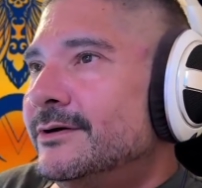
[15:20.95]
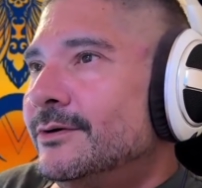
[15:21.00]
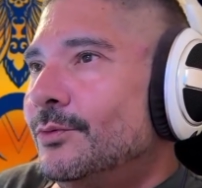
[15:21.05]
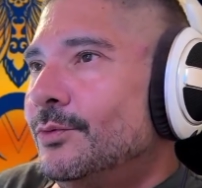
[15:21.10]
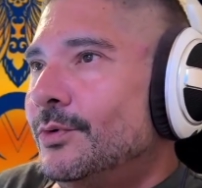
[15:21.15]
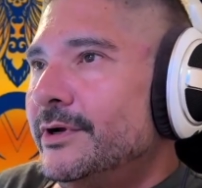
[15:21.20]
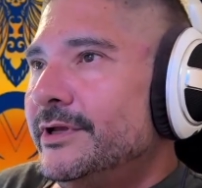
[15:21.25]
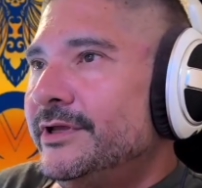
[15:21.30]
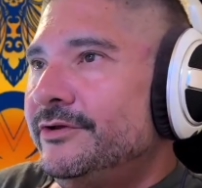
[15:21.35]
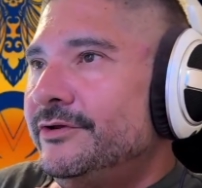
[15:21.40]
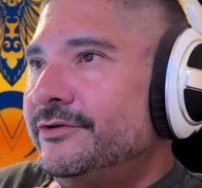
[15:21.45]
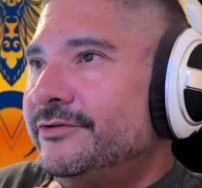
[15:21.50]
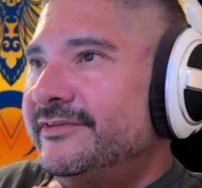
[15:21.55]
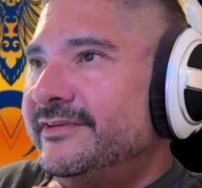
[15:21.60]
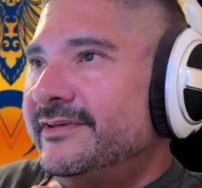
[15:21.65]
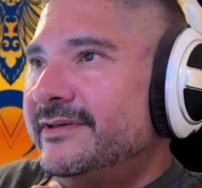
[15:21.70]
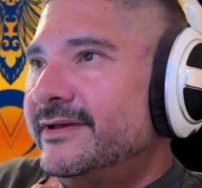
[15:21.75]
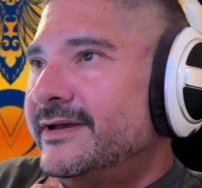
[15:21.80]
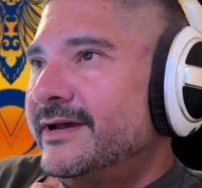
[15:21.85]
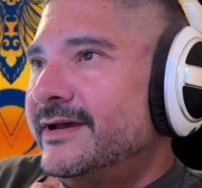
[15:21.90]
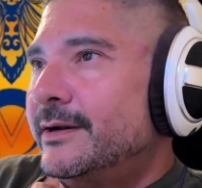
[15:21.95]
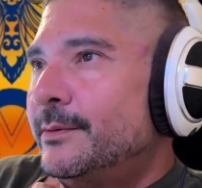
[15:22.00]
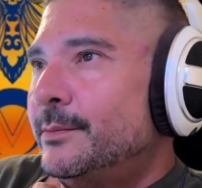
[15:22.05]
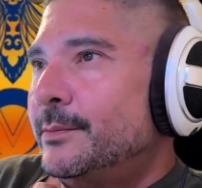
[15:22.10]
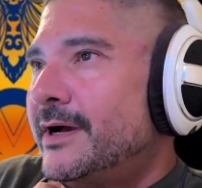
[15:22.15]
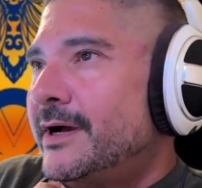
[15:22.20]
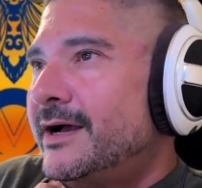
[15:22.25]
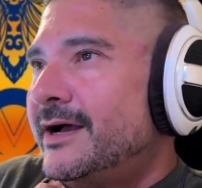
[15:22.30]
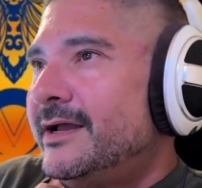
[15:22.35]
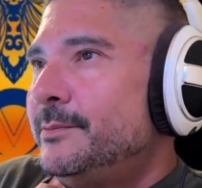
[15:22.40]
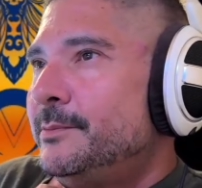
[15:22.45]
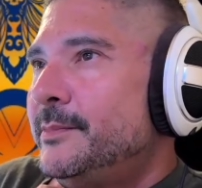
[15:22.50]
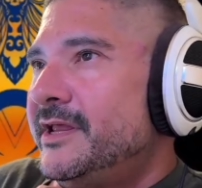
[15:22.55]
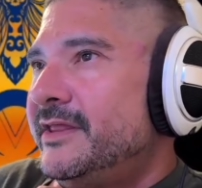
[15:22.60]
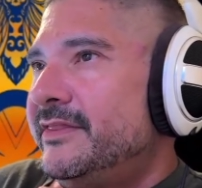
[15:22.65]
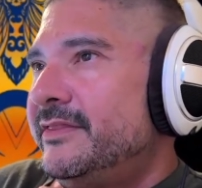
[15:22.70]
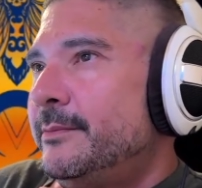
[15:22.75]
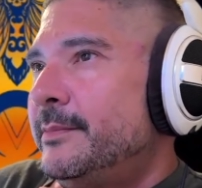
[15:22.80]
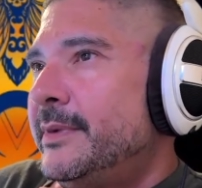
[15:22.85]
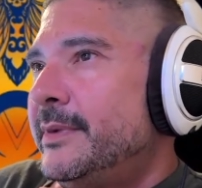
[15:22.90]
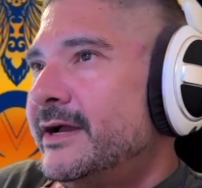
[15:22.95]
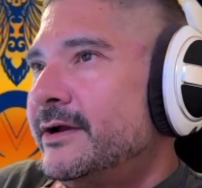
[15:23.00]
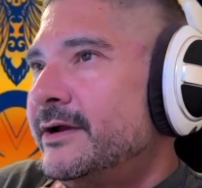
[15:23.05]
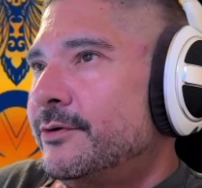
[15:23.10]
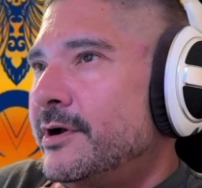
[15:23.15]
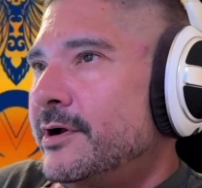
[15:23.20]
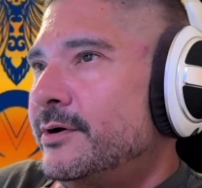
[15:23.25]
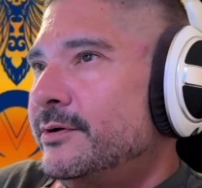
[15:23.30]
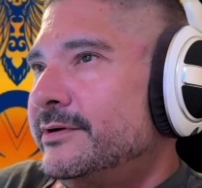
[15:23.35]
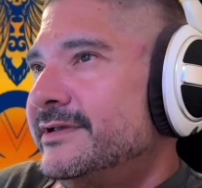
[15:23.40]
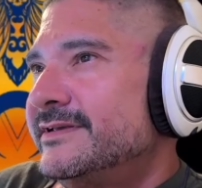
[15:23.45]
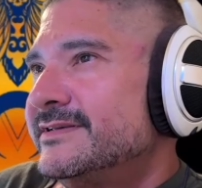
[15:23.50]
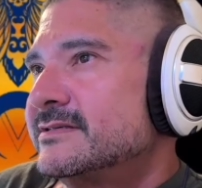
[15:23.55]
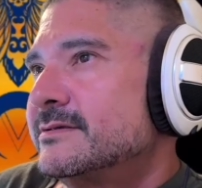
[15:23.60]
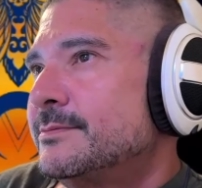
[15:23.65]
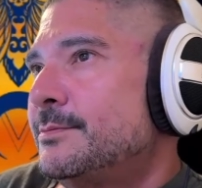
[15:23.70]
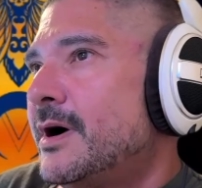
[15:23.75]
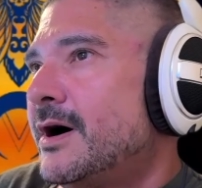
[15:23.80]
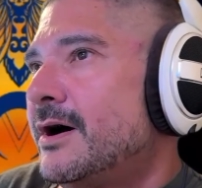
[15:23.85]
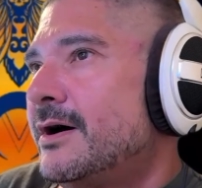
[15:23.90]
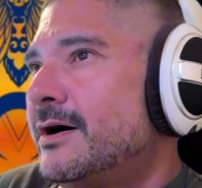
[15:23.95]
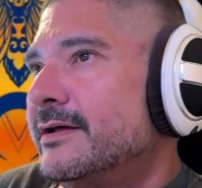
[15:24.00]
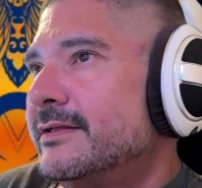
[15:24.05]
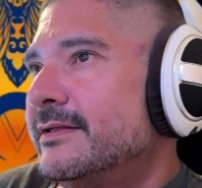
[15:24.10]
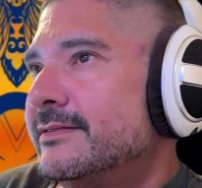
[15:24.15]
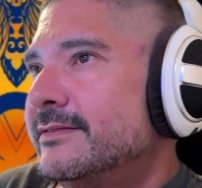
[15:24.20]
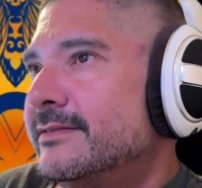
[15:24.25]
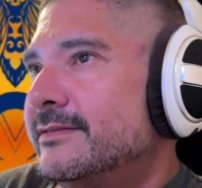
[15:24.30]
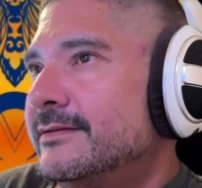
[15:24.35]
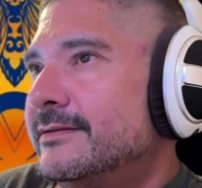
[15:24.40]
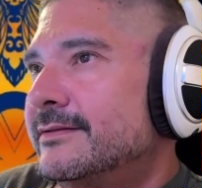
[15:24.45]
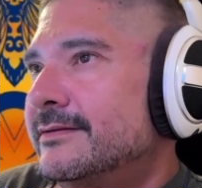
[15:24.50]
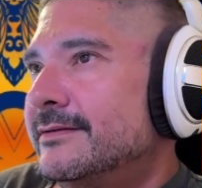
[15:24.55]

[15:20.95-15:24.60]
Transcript: What you see kind of behind me in the background is a moth,